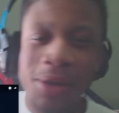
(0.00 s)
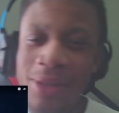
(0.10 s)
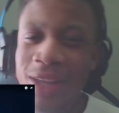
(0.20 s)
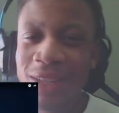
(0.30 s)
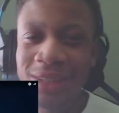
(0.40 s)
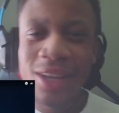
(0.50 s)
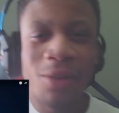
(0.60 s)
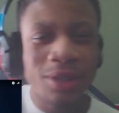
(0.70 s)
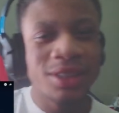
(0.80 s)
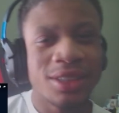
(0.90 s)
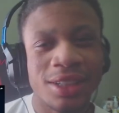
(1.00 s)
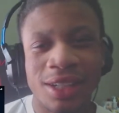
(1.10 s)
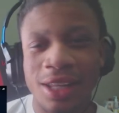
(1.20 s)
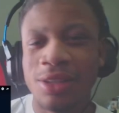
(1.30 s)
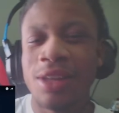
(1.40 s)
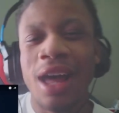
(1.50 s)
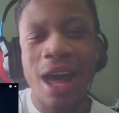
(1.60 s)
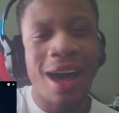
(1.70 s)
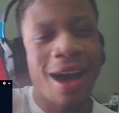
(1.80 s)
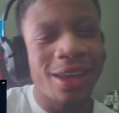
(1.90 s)
y'all know this shit. Like,
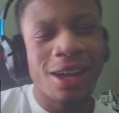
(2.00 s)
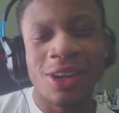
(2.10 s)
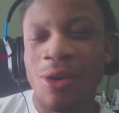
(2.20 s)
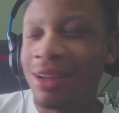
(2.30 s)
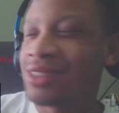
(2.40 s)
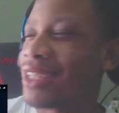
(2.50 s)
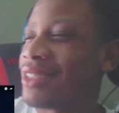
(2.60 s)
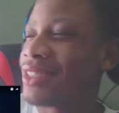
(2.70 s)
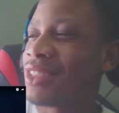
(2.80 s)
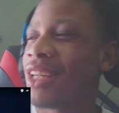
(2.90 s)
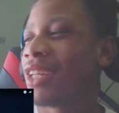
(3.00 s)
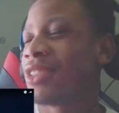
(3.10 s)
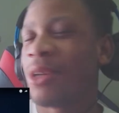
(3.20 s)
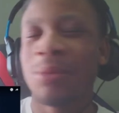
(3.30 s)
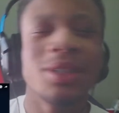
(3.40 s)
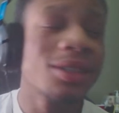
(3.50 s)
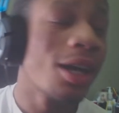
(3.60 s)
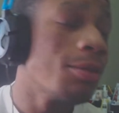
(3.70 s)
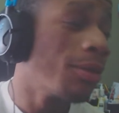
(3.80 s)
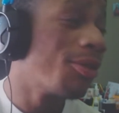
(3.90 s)
y'all know I said this shit like so many
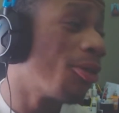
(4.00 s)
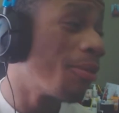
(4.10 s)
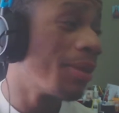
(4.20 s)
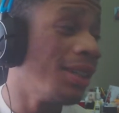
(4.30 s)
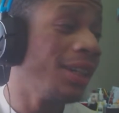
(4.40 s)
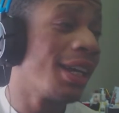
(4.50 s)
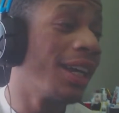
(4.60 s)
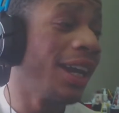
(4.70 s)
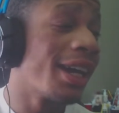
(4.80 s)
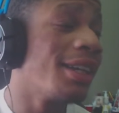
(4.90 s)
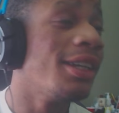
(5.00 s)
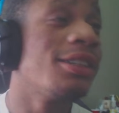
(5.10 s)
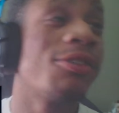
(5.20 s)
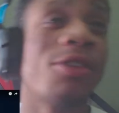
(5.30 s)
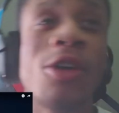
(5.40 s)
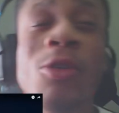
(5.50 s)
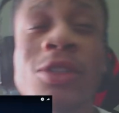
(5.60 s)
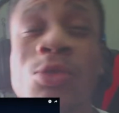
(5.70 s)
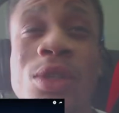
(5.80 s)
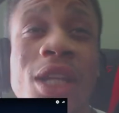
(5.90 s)
times before, but nigga, like, his flow is
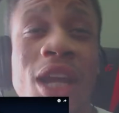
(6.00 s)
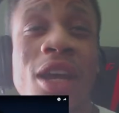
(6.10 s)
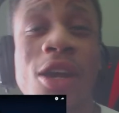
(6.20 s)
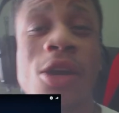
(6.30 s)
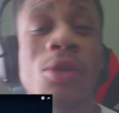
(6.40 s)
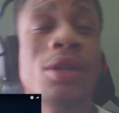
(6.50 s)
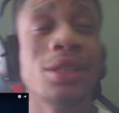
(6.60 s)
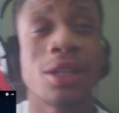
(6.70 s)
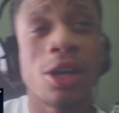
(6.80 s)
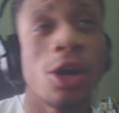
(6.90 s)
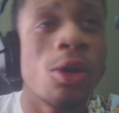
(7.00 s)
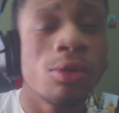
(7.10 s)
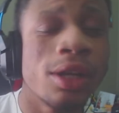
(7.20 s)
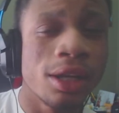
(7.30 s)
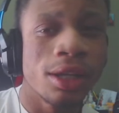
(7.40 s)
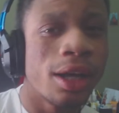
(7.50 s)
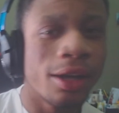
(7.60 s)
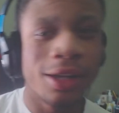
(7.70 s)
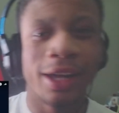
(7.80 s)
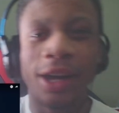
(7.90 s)
really like cold. It's a cold nigga,
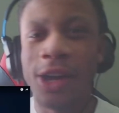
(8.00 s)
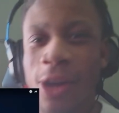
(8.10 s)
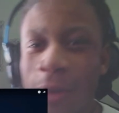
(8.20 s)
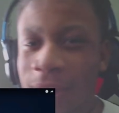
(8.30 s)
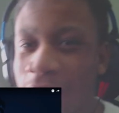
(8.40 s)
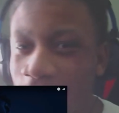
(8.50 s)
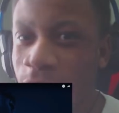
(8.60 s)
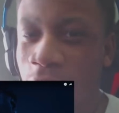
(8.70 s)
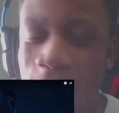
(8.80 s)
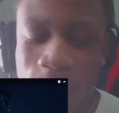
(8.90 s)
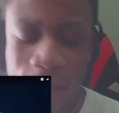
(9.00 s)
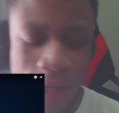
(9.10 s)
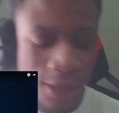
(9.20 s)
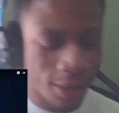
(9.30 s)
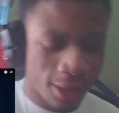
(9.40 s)
like a cold nigga flow, like.